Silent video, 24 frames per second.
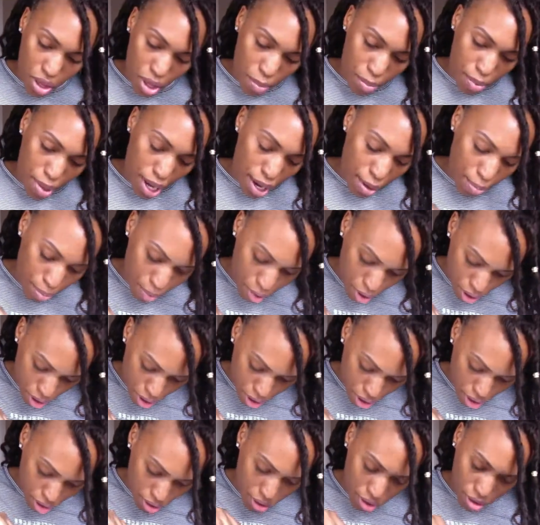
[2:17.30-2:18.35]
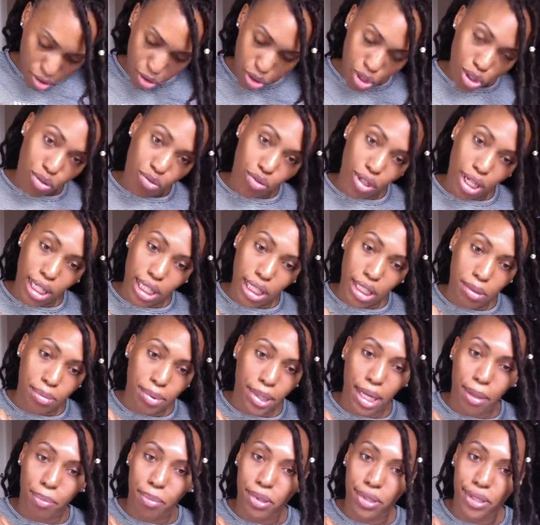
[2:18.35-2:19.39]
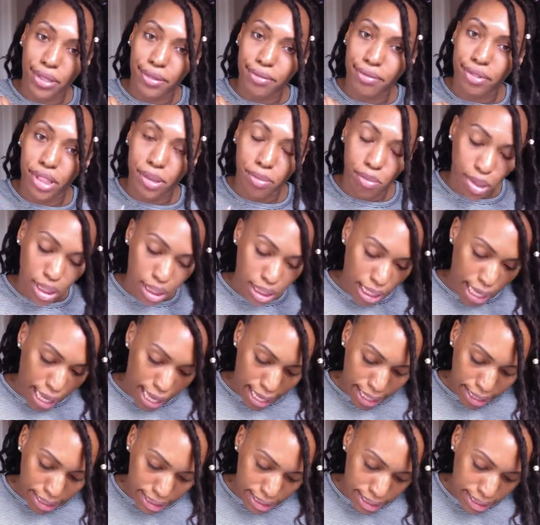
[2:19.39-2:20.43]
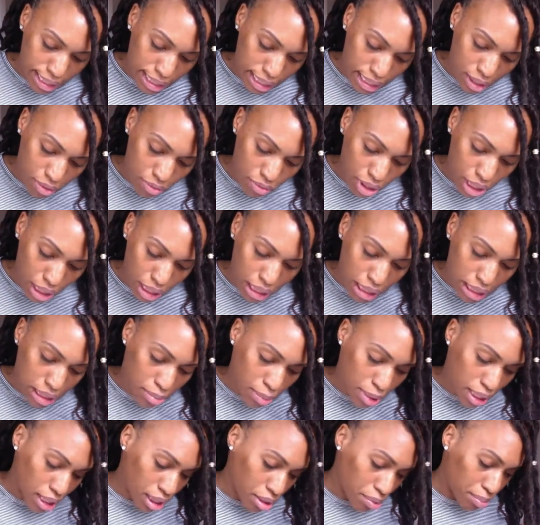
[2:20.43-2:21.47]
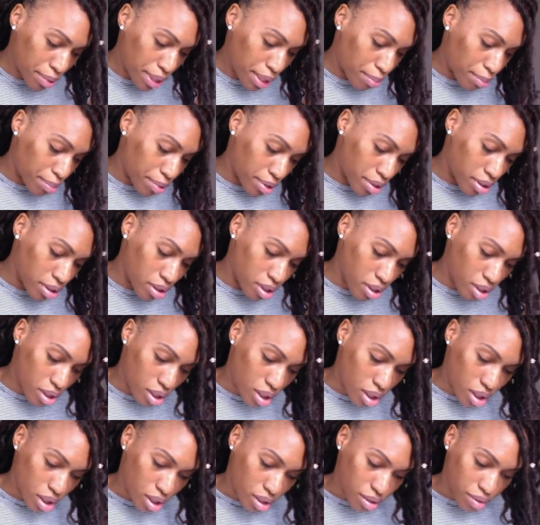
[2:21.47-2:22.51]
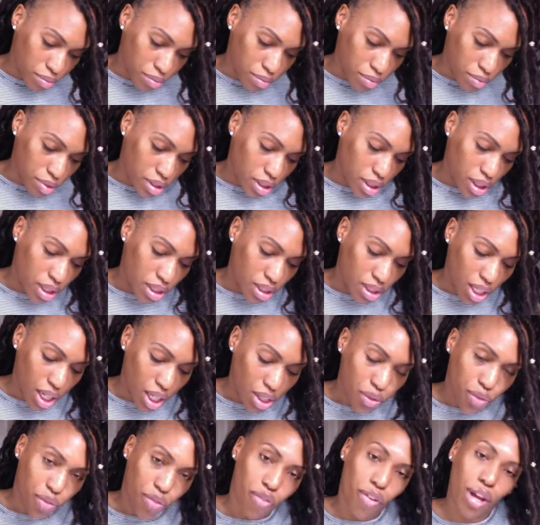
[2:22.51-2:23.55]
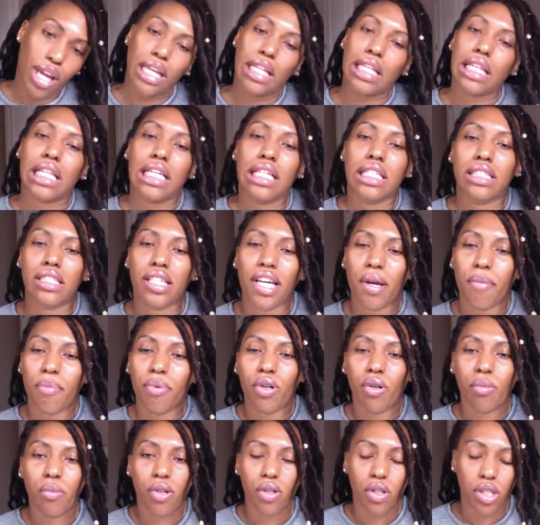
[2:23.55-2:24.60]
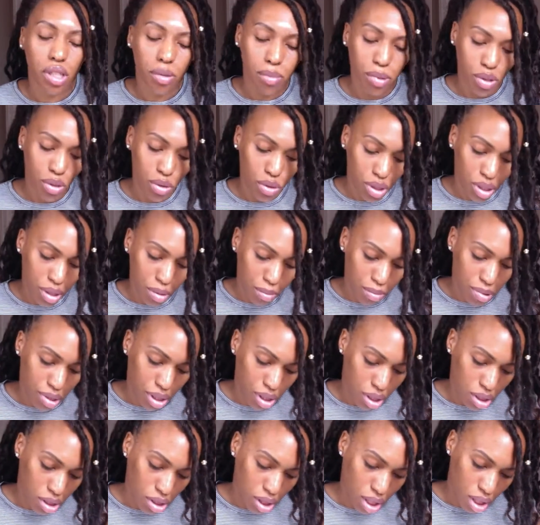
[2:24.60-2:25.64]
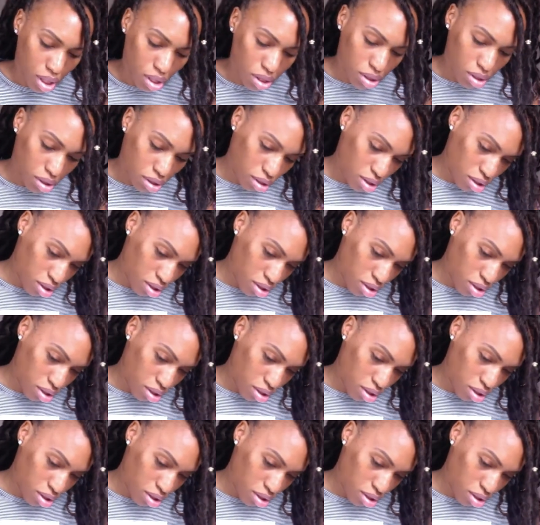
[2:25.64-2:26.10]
The paper is just regular paper, some regular paper. It does faintly say Puma on it, but you can barely tell.